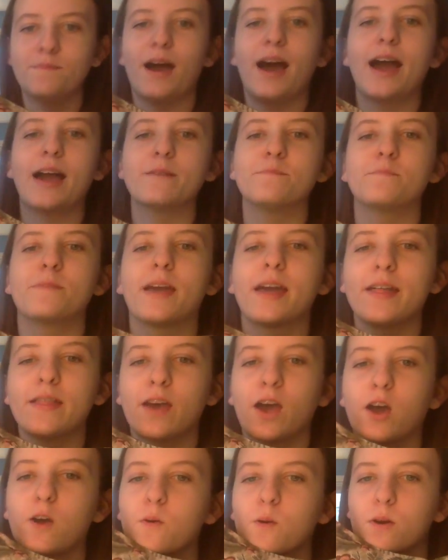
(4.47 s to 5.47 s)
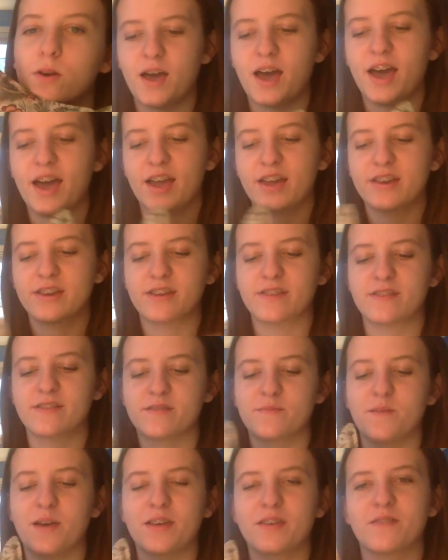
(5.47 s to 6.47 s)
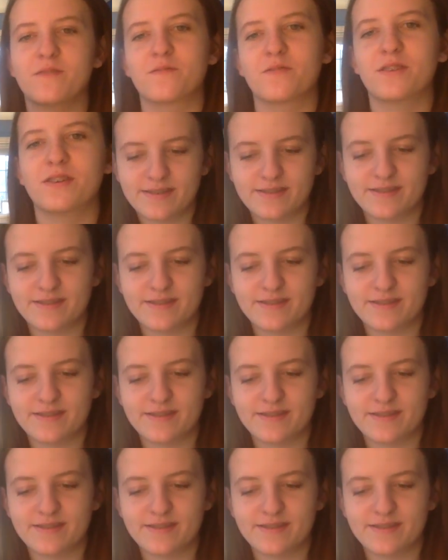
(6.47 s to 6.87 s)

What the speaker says: Pine pillow. Pine and the smell of...